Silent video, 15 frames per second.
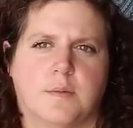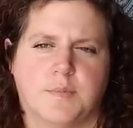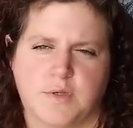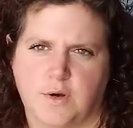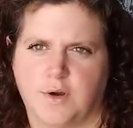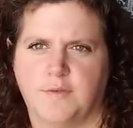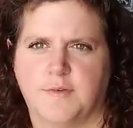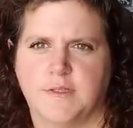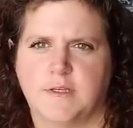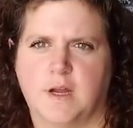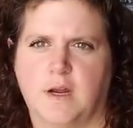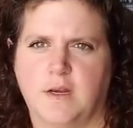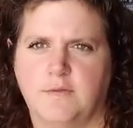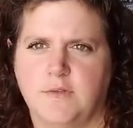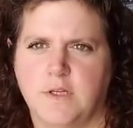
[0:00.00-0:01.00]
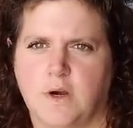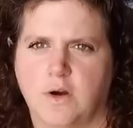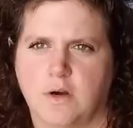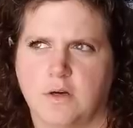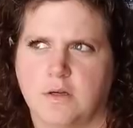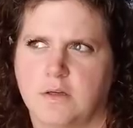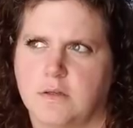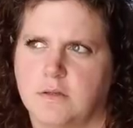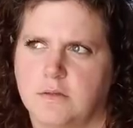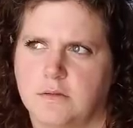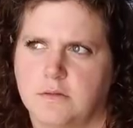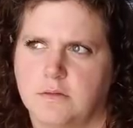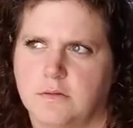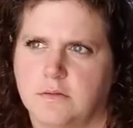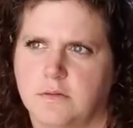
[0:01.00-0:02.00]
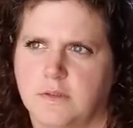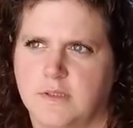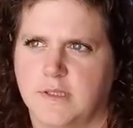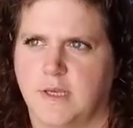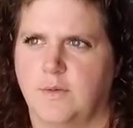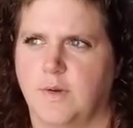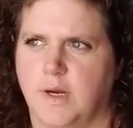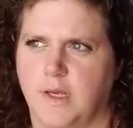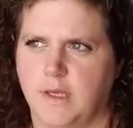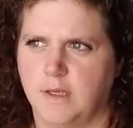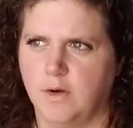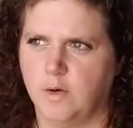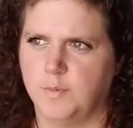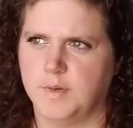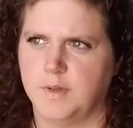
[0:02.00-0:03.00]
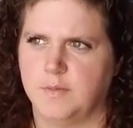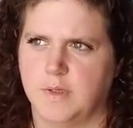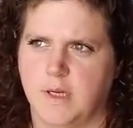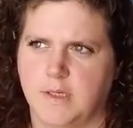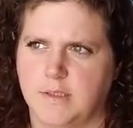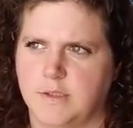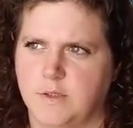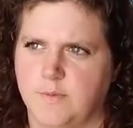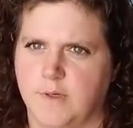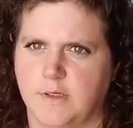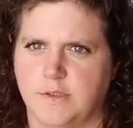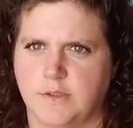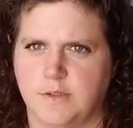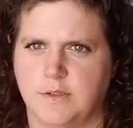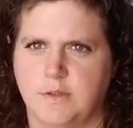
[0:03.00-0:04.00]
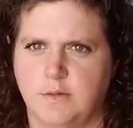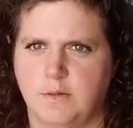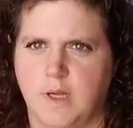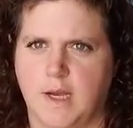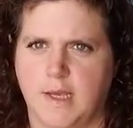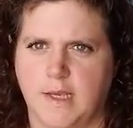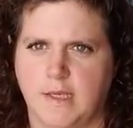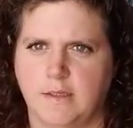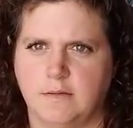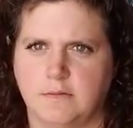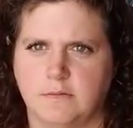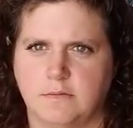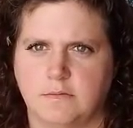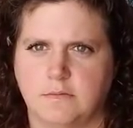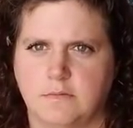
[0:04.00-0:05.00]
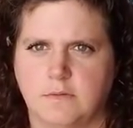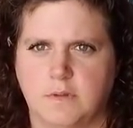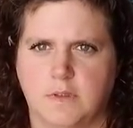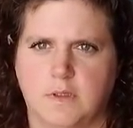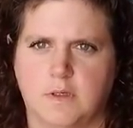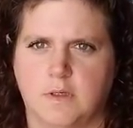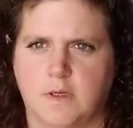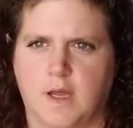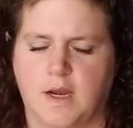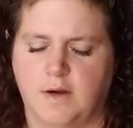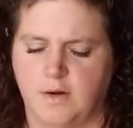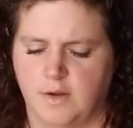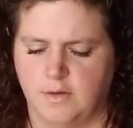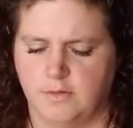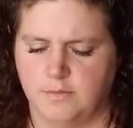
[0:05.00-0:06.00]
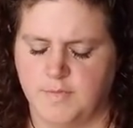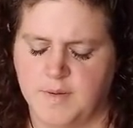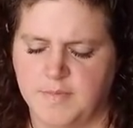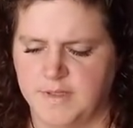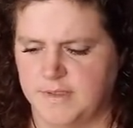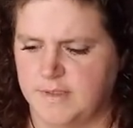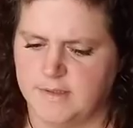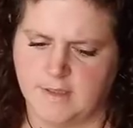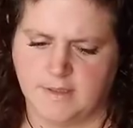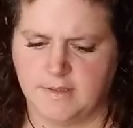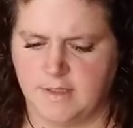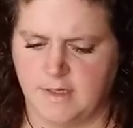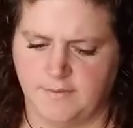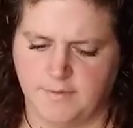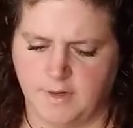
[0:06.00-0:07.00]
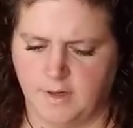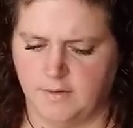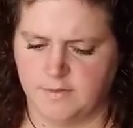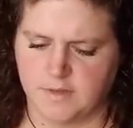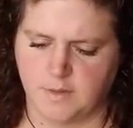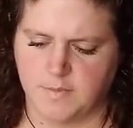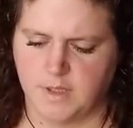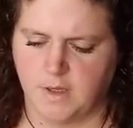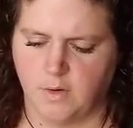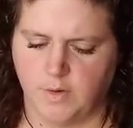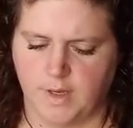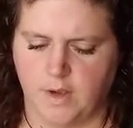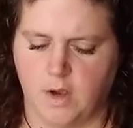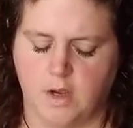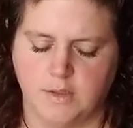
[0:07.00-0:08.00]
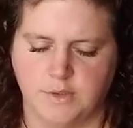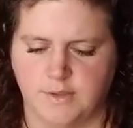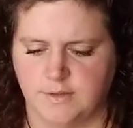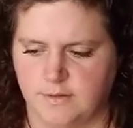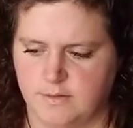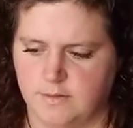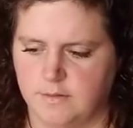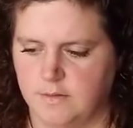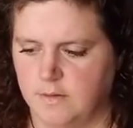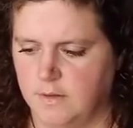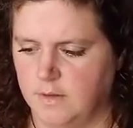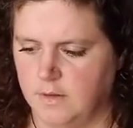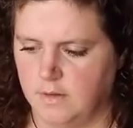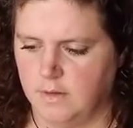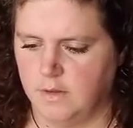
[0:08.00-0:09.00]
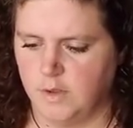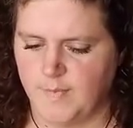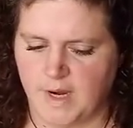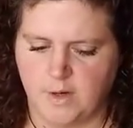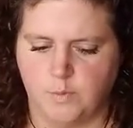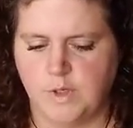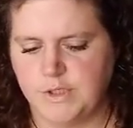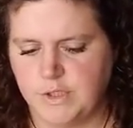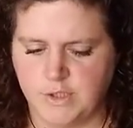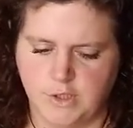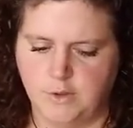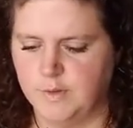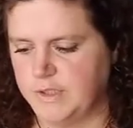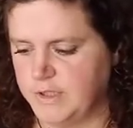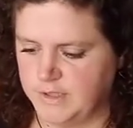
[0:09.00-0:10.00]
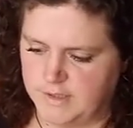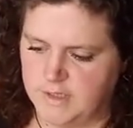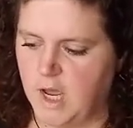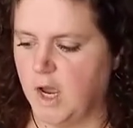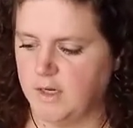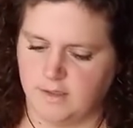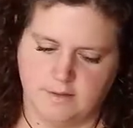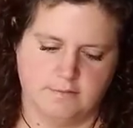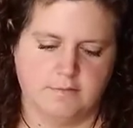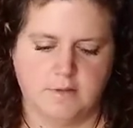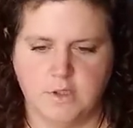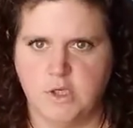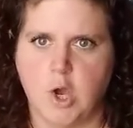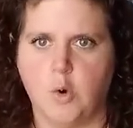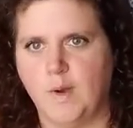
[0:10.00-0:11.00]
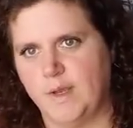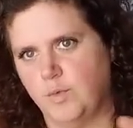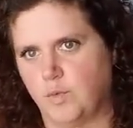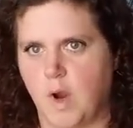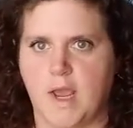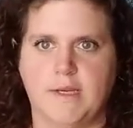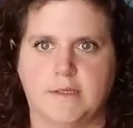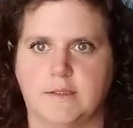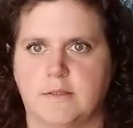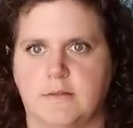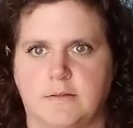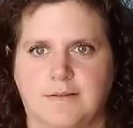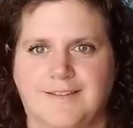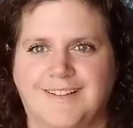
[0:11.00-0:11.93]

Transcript: sorry if it's kind of dark. It's like when I open the blinds too much, it's too light. I don't know. Maybe this is like significant of something going on. Just no matter what you do, it's just not going right.